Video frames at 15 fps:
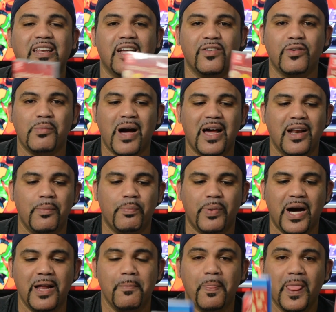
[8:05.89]
enough about it,
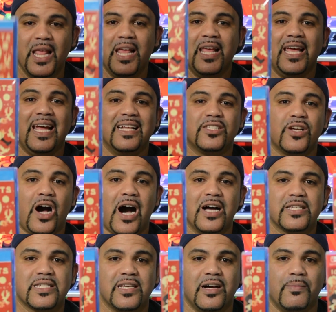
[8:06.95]
but it's
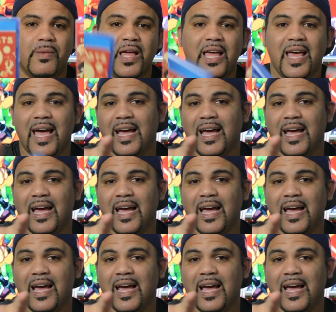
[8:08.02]
awesome.